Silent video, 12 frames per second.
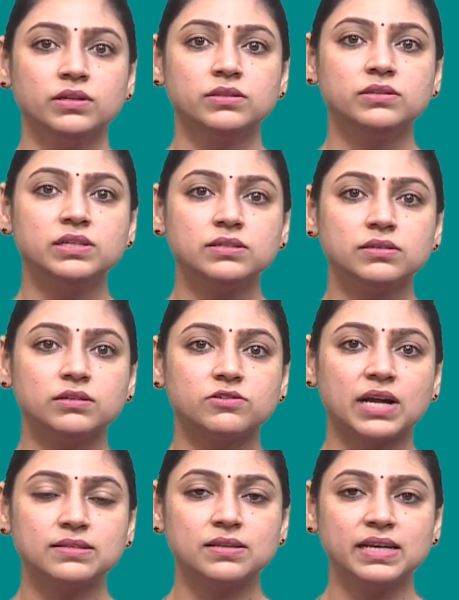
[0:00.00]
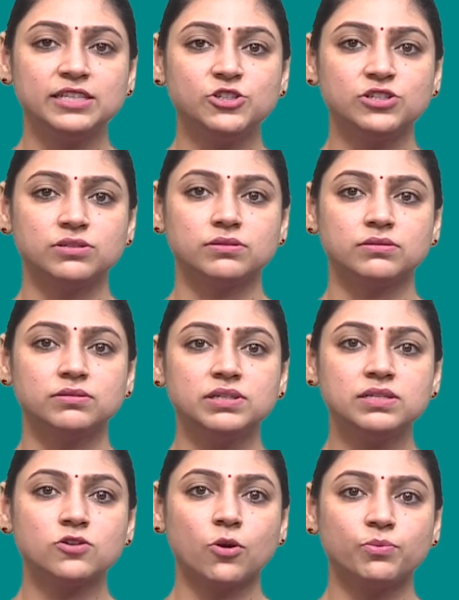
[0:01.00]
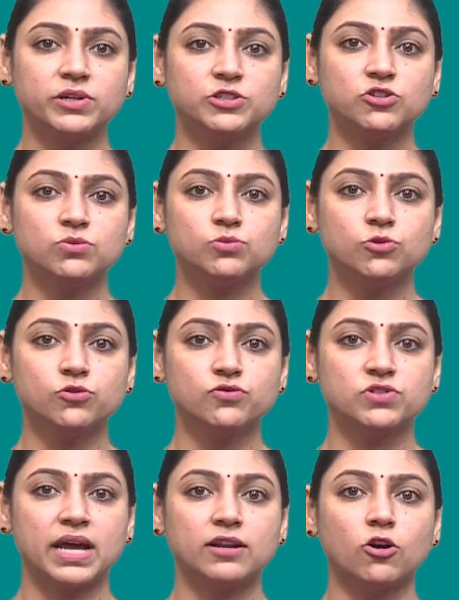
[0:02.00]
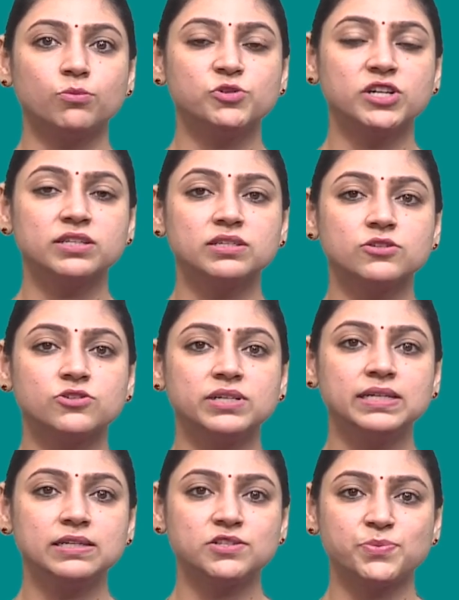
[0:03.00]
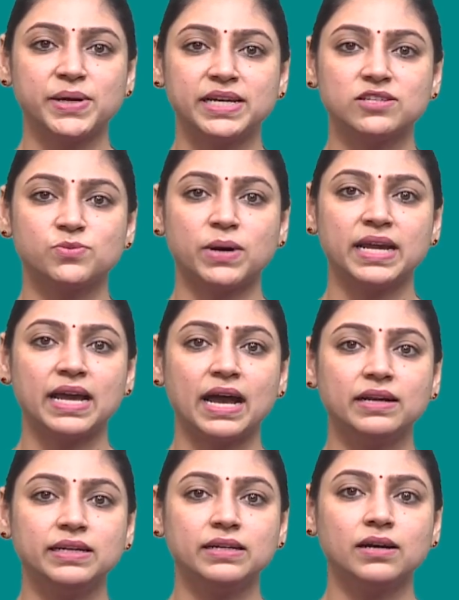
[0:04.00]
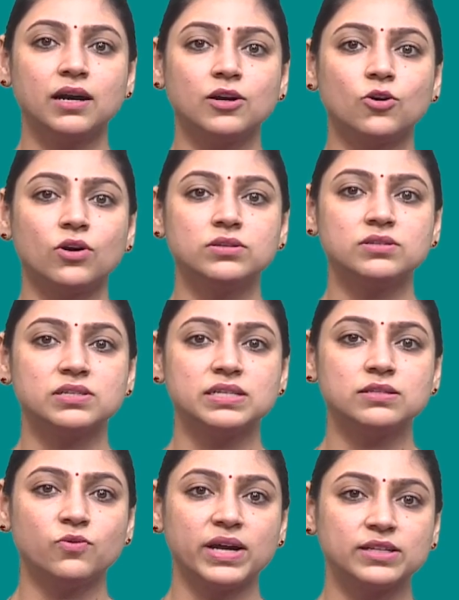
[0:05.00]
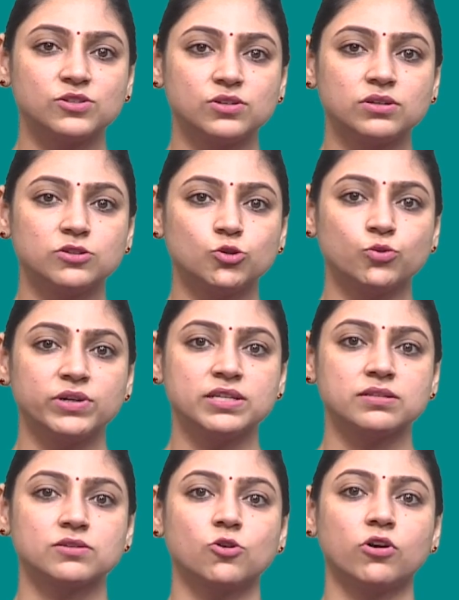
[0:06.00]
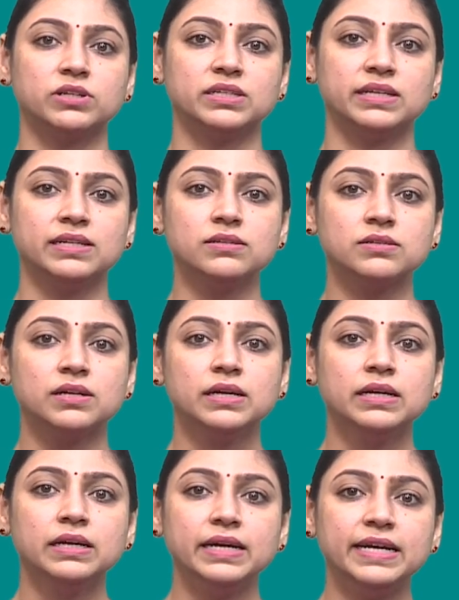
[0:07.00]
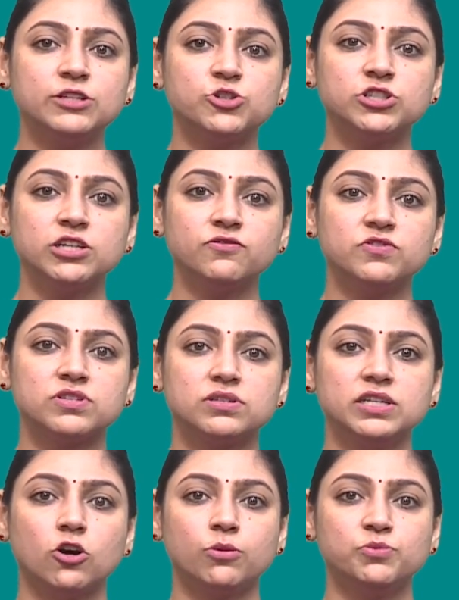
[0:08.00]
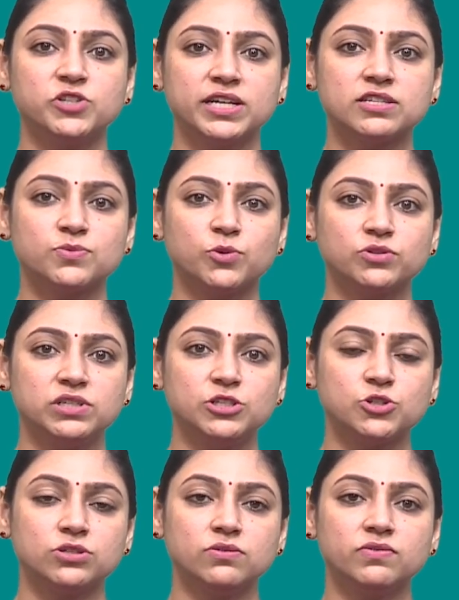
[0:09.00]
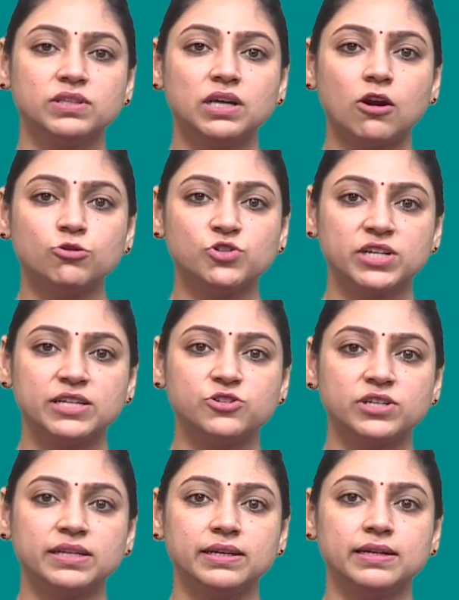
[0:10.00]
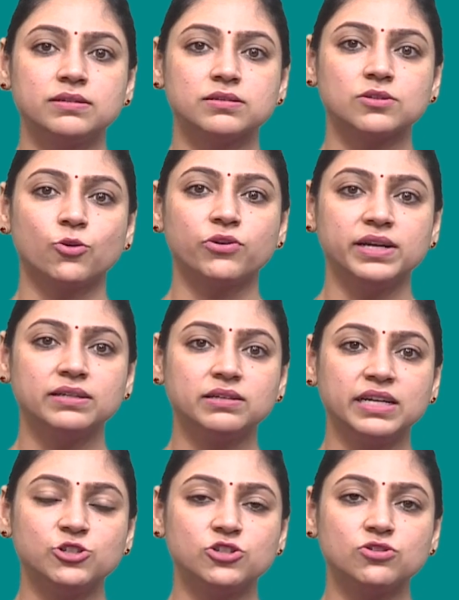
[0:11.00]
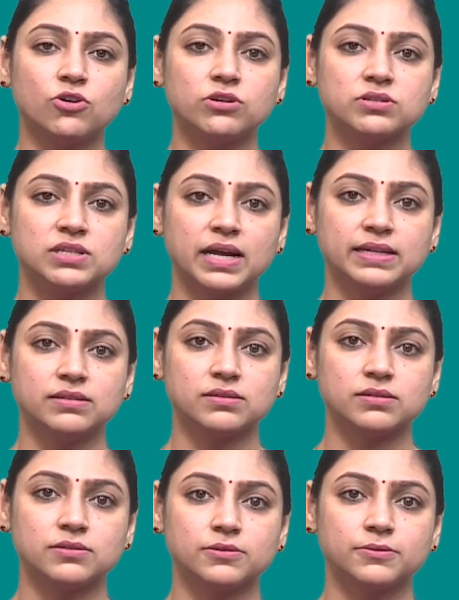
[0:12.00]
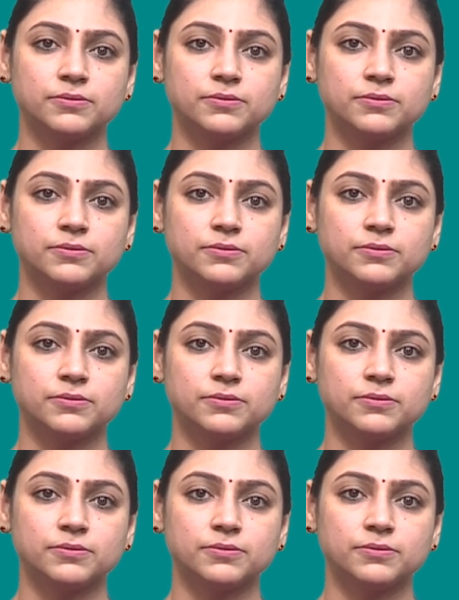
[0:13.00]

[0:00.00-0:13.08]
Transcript: The translation. This operation moves an object in 3D space by adding a constant vector to its coordinates. It shifts the object's position without changing its orientation or size.